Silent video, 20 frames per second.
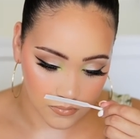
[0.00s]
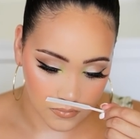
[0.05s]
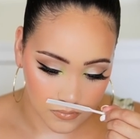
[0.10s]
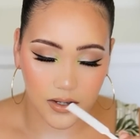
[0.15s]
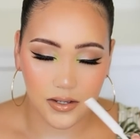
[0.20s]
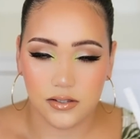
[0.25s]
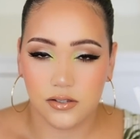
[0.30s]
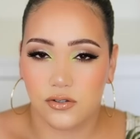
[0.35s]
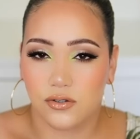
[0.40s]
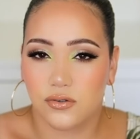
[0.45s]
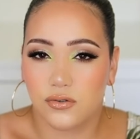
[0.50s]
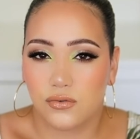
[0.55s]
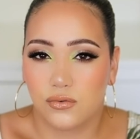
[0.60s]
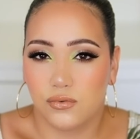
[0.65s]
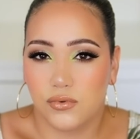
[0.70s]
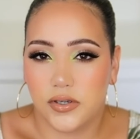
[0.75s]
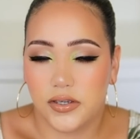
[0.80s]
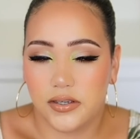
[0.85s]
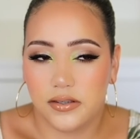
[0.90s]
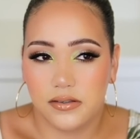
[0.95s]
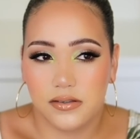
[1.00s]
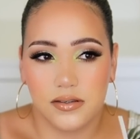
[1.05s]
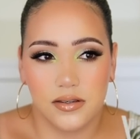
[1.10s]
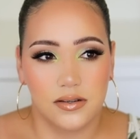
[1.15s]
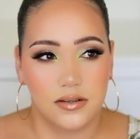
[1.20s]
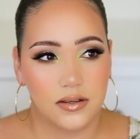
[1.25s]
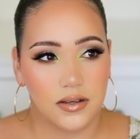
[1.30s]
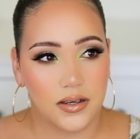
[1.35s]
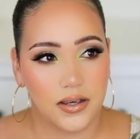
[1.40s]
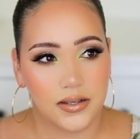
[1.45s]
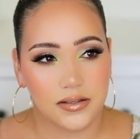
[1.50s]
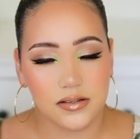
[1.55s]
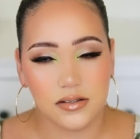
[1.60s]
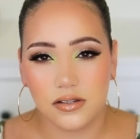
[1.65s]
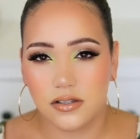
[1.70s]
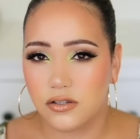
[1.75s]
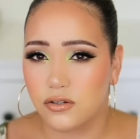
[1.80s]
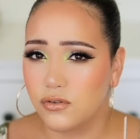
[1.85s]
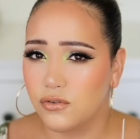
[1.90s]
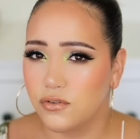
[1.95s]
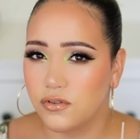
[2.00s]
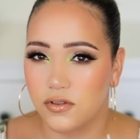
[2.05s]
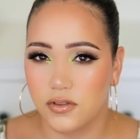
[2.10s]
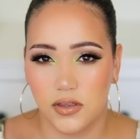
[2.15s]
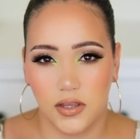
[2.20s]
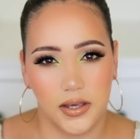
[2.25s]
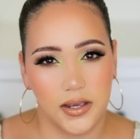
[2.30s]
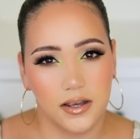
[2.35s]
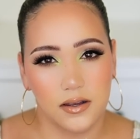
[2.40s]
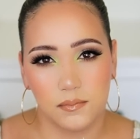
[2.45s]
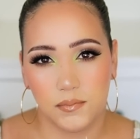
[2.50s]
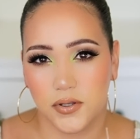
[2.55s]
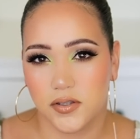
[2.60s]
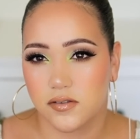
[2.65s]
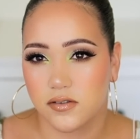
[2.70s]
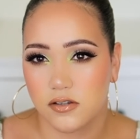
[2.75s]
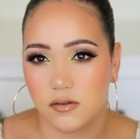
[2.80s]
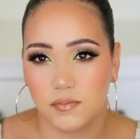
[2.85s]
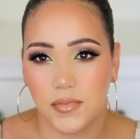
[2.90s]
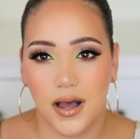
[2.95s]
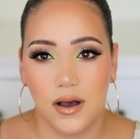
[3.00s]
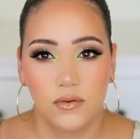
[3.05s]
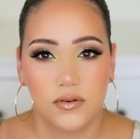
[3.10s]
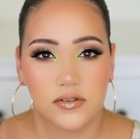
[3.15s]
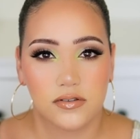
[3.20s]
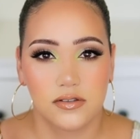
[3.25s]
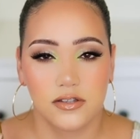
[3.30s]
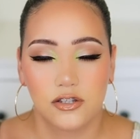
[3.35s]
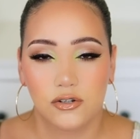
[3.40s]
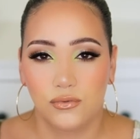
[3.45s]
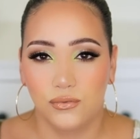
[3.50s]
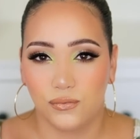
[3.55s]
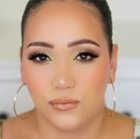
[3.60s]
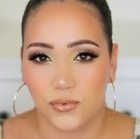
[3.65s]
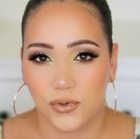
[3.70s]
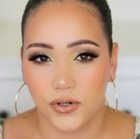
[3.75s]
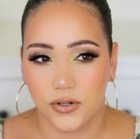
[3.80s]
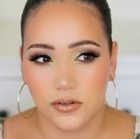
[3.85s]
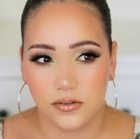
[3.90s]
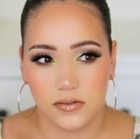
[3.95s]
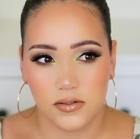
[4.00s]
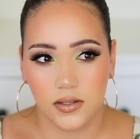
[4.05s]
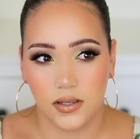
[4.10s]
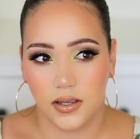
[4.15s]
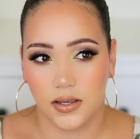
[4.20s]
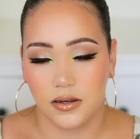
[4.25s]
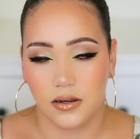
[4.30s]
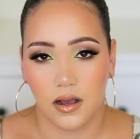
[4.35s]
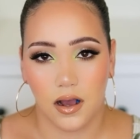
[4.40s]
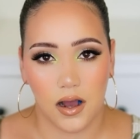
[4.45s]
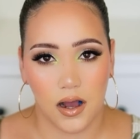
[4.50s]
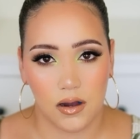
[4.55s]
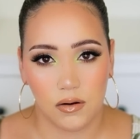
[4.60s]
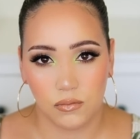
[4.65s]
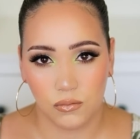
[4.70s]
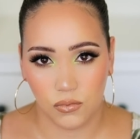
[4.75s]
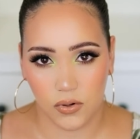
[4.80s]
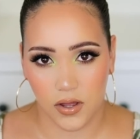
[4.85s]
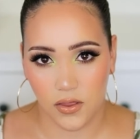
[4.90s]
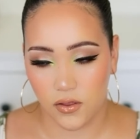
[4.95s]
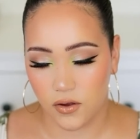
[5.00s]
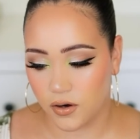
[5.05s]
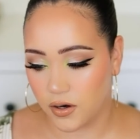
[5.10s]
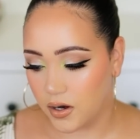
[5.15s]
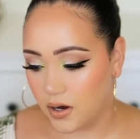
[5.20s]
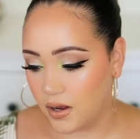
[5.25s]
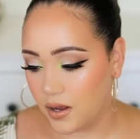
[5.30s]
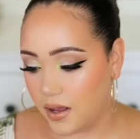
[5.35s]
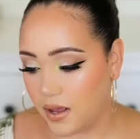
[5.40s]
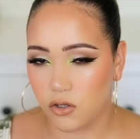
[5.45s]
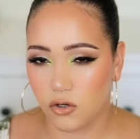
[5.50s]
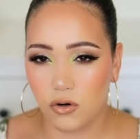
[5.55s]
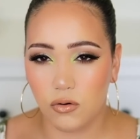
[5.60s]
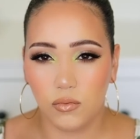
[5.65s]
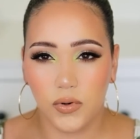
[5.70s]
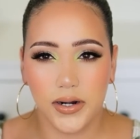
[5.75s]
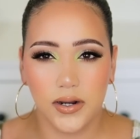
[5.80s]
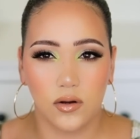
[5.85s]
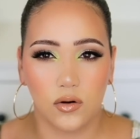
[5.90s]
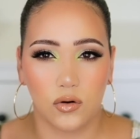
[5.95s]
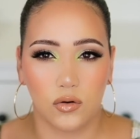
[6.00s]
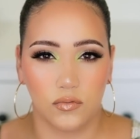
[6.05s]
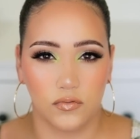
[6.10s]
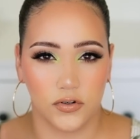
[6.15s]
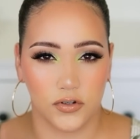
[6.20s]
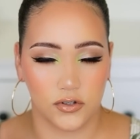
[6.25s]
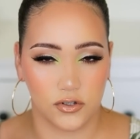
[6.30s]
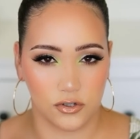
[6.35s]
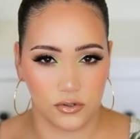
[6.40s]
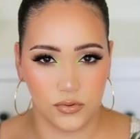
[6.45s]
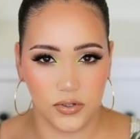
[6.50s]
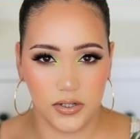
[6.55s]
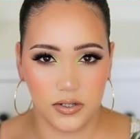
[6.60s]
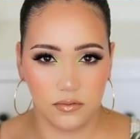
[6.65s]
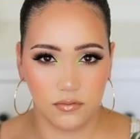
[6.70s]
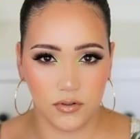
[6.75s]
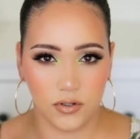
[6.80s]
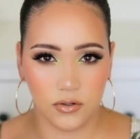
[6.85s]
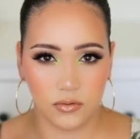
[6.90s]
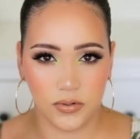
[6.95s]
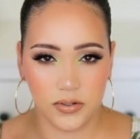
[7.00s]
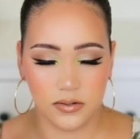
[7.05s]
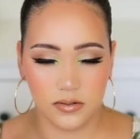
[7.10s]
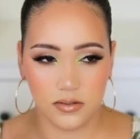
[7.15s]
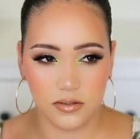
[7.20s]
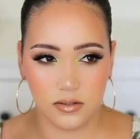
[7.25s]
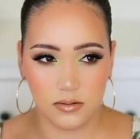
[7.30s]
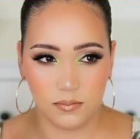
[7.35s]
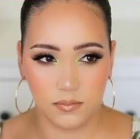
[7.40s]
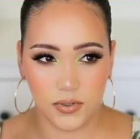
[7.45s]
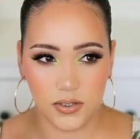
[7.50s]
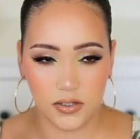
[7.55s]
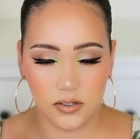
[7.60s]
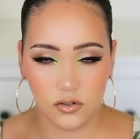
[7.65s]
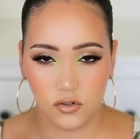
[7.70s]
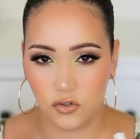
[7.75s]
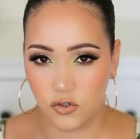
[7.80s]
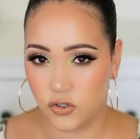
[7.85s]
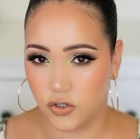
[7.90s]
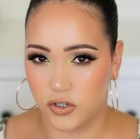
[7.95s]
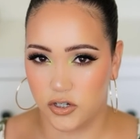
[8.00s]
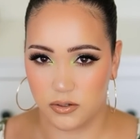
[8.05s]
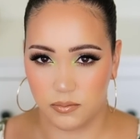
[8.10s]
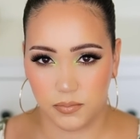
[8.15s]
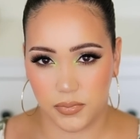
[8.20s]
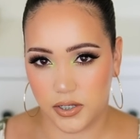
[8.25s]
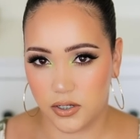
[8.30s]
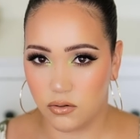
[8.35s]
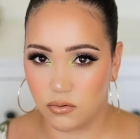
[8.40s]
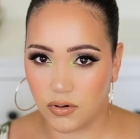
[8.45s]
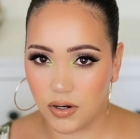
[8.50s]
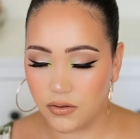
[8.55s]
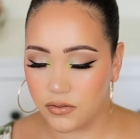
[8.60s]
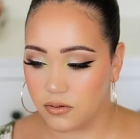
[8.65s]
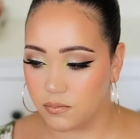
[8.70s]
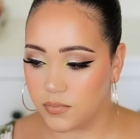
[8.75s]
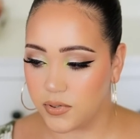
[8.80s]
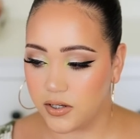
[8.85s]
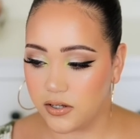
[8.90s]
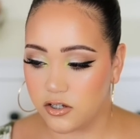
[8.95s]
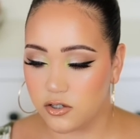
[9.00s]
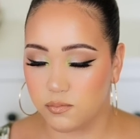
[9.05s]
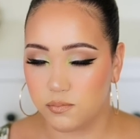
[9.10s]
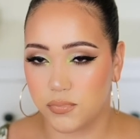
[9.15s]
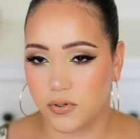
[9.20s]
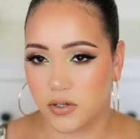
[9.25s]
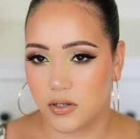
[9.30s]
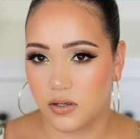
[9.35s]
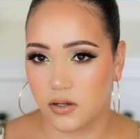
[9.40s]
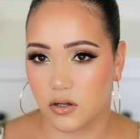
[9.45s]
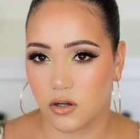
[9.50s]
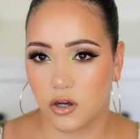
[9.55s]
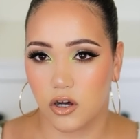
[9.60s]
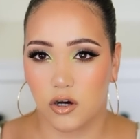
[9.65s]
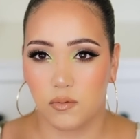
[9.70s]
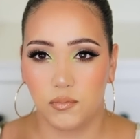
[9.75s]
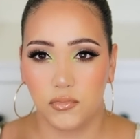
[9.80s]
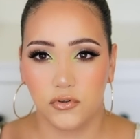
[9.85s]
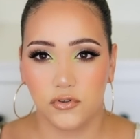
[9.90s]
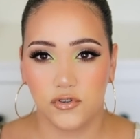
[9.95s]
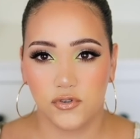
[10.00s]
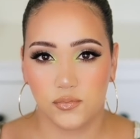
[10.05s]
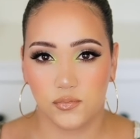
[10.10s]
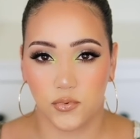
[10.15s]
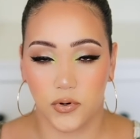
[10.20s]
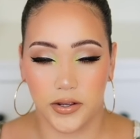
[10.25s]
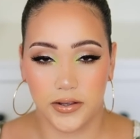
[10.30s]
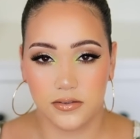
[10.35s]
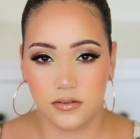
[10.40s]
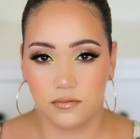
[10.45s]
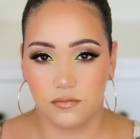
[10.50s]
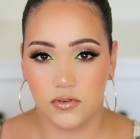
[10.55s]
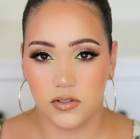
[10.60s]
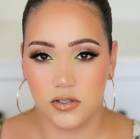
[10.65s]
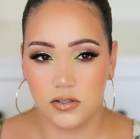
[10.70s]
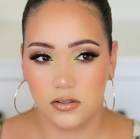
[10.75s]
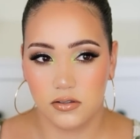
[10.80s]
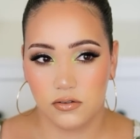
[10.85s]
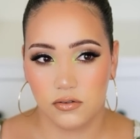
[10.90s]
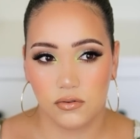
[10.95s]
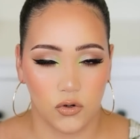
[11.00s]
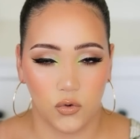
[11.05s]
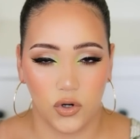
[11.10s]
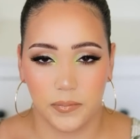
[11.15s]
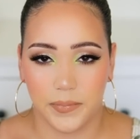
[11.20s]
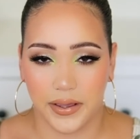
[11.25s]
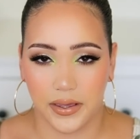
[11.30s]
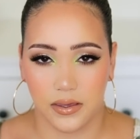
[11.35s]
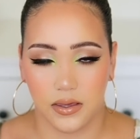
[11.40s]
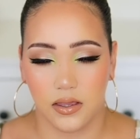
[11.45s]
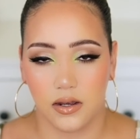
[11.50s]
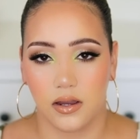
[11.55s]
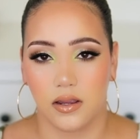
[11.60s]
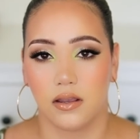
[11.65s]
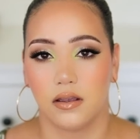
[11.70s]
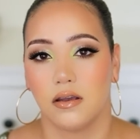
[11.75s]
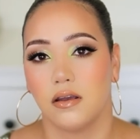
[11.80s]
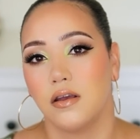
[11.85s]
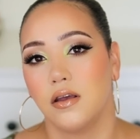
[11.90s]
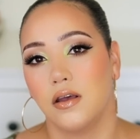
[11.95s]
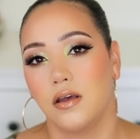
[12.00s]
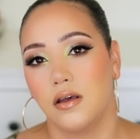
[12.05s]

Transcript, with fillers: it's sweet it's a little thick, but somehow it still works in hot weather. You don't want to overdo it if you're going to the beach or you're going to be around the beach, but a couple sprays of this, who am I kidding?